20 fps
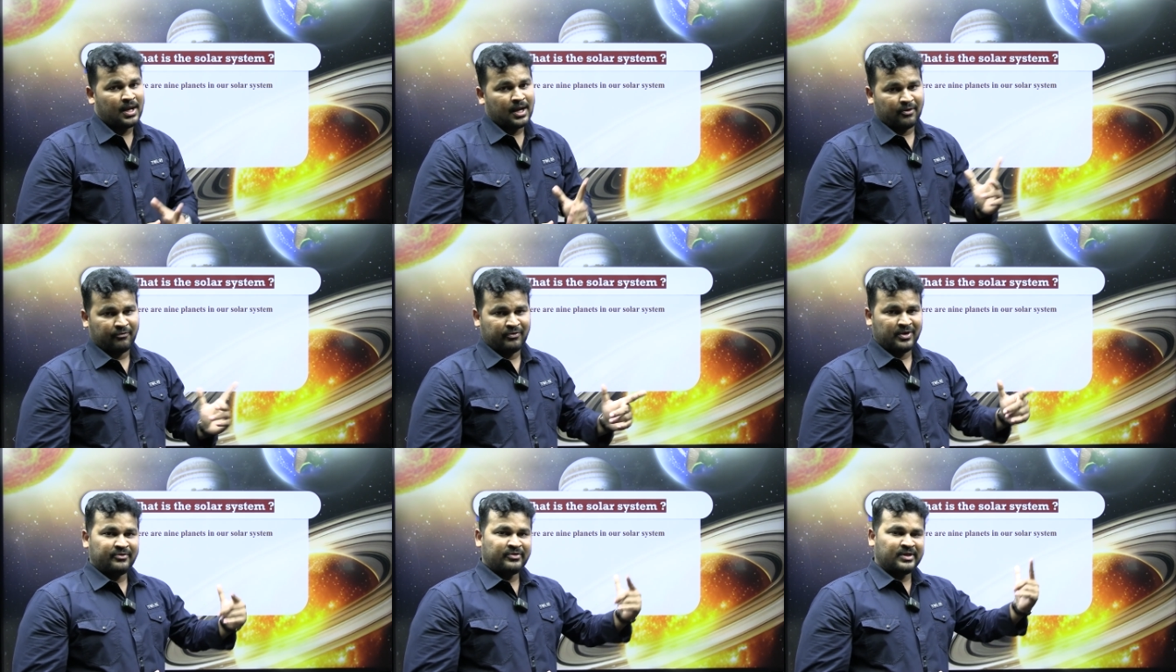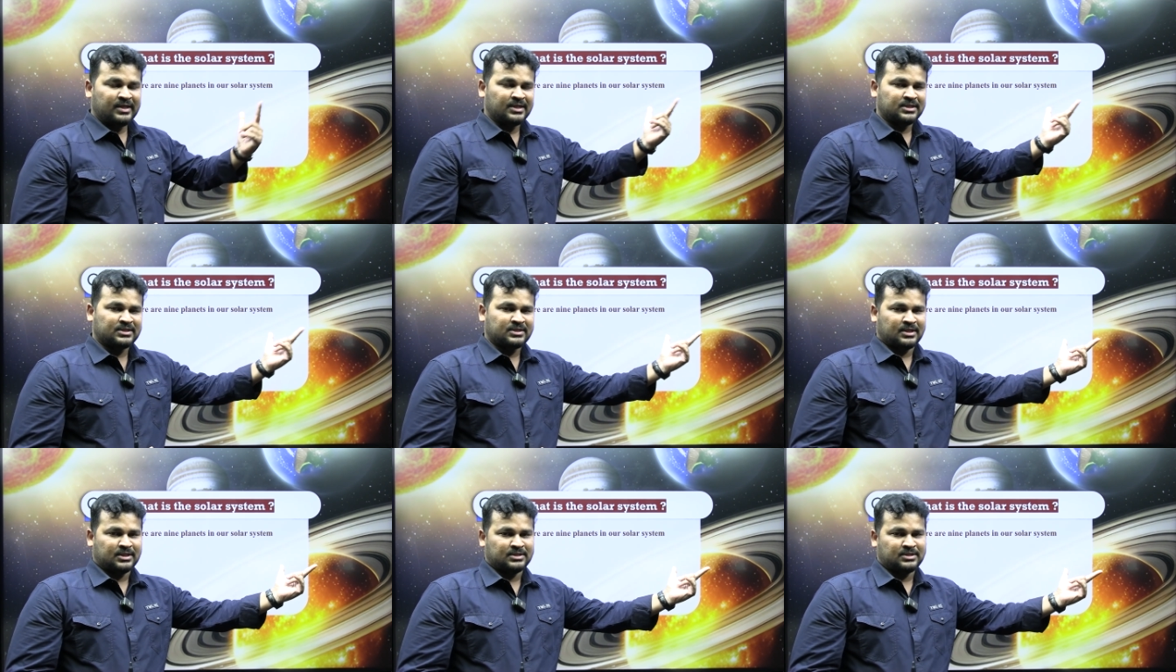We will
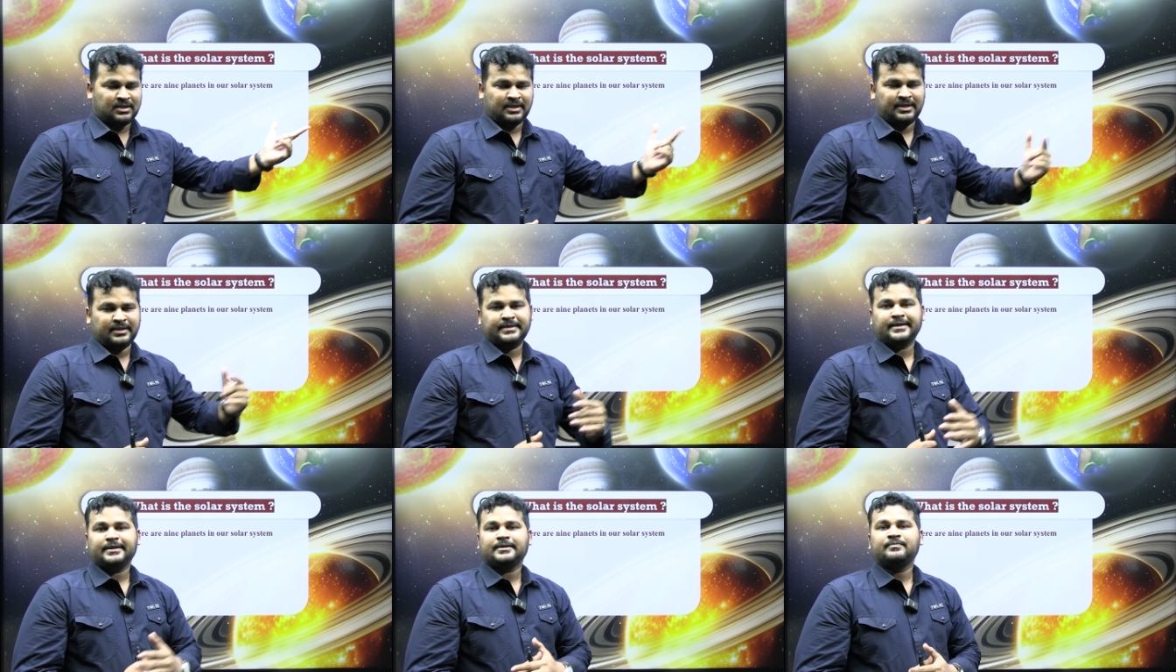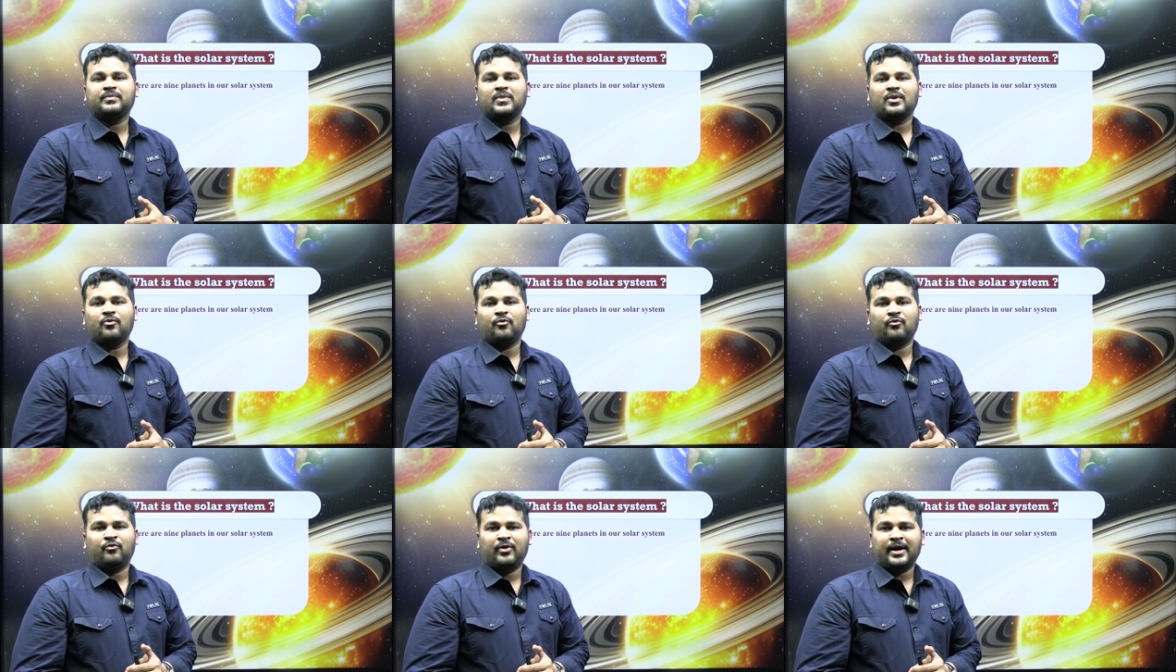discuss later
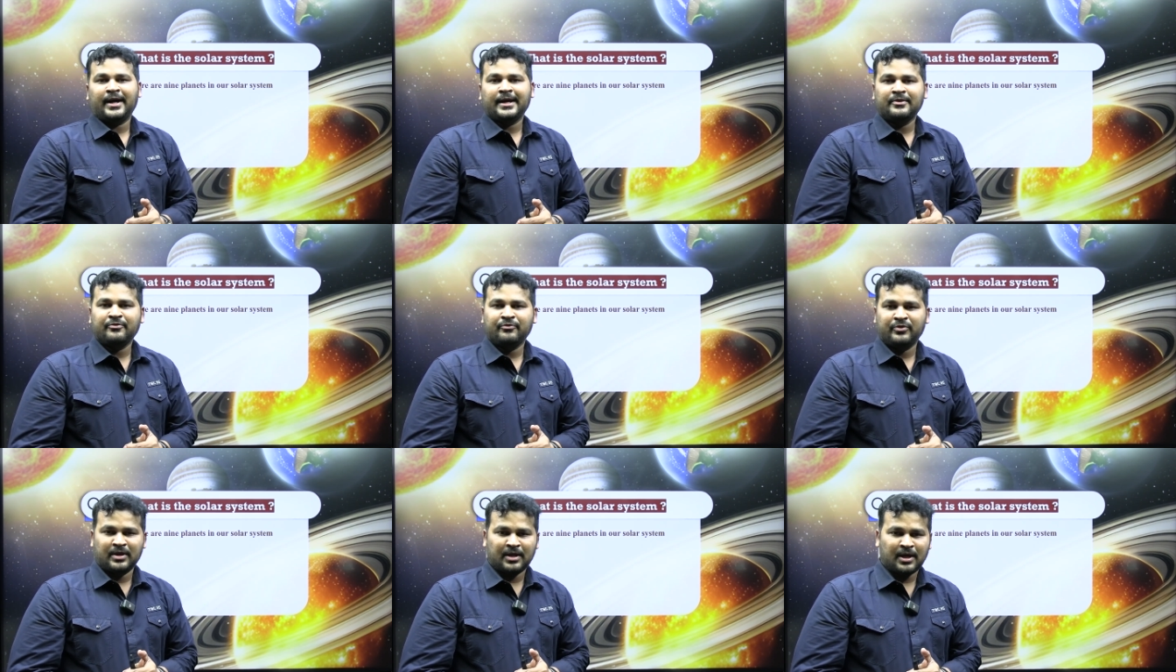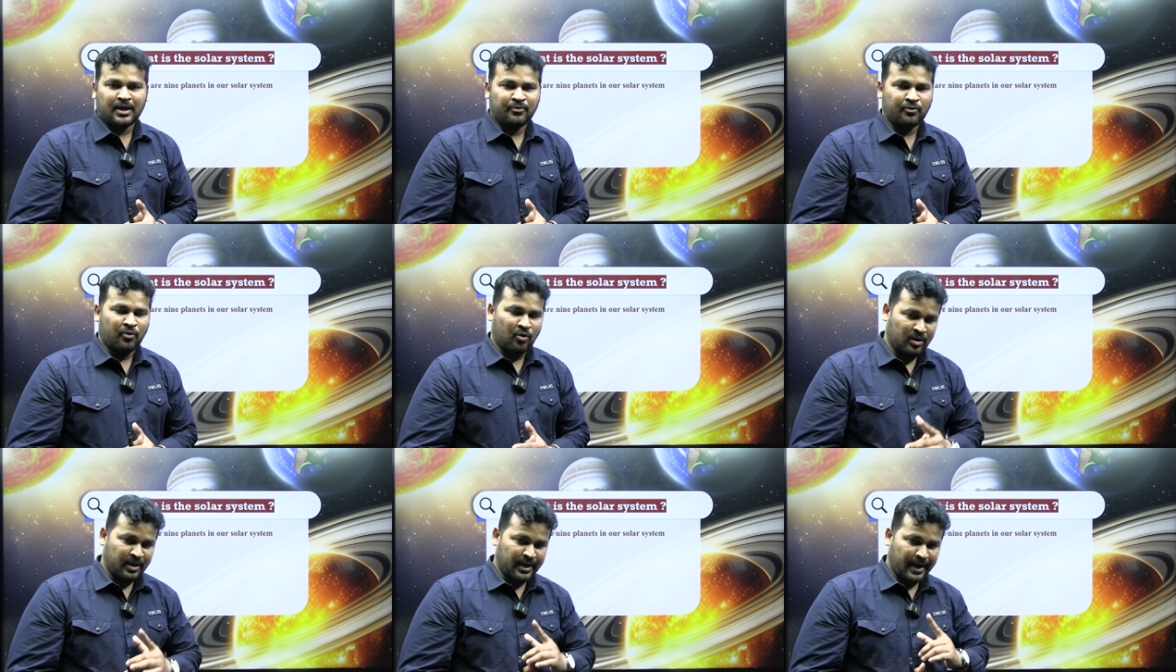why we have
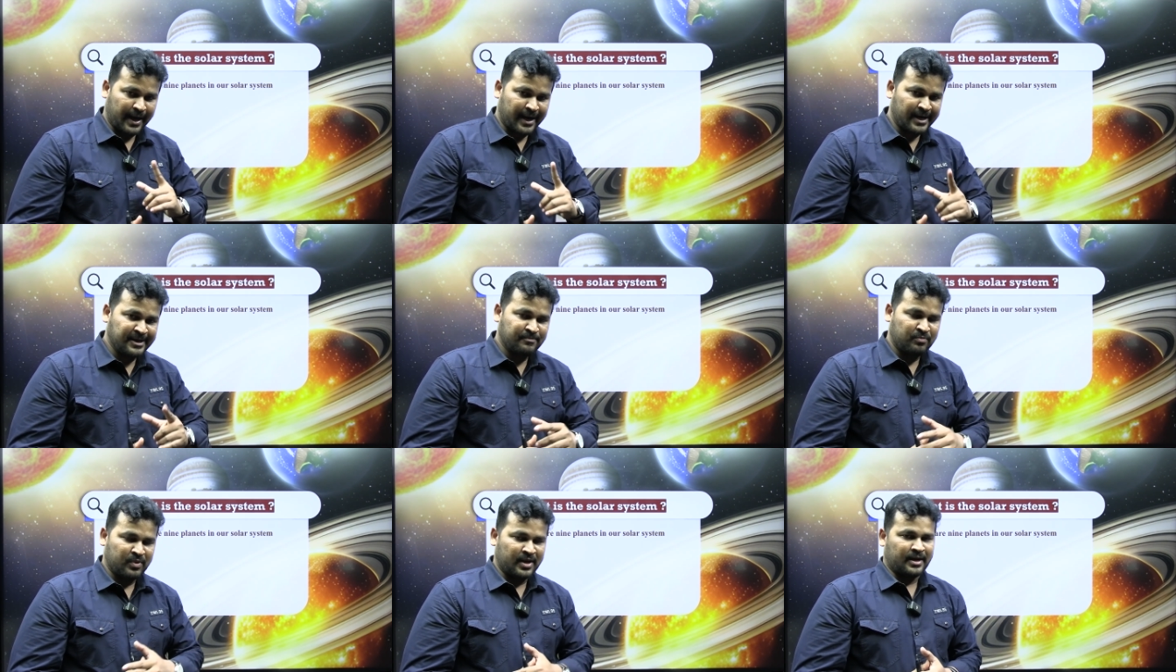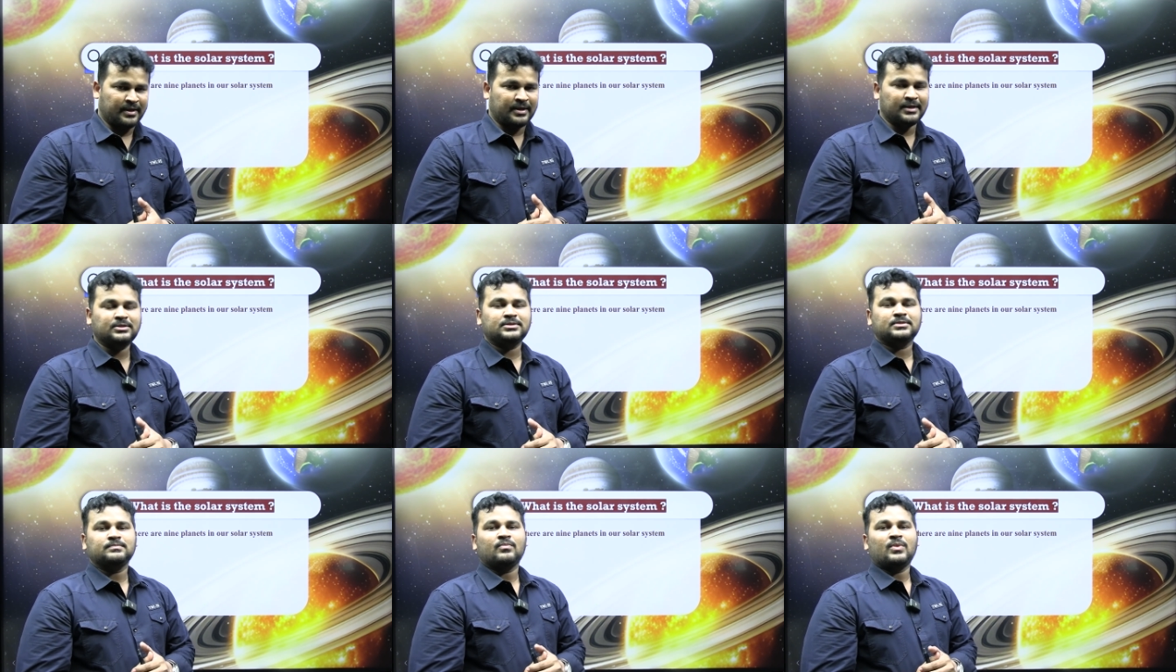only 8
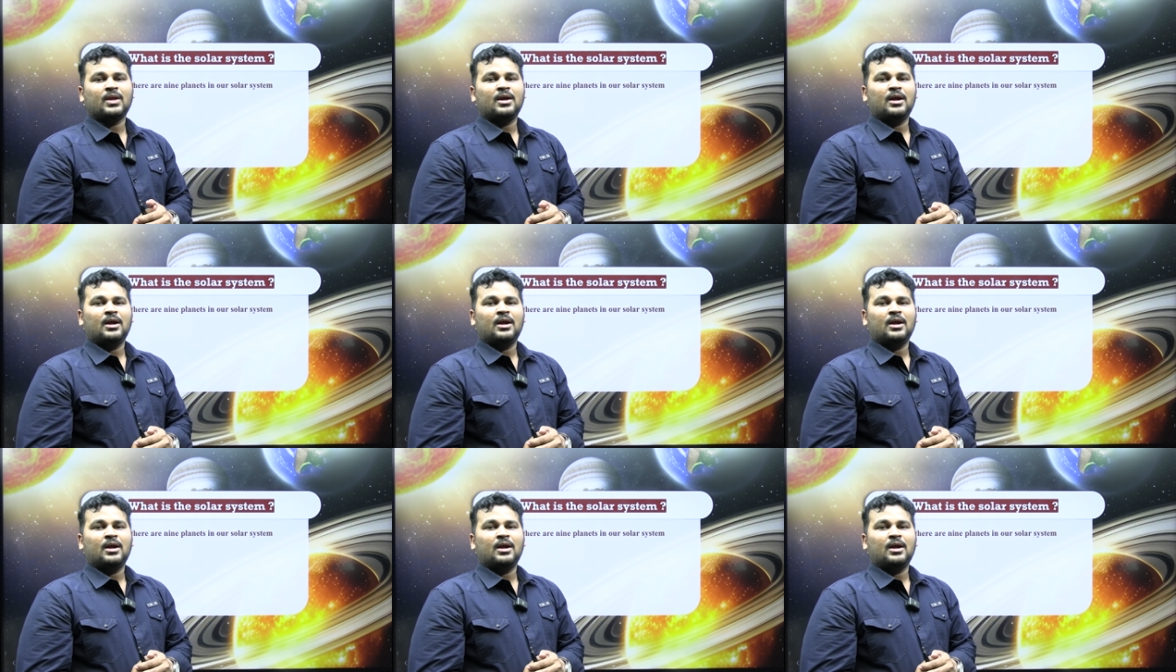planets,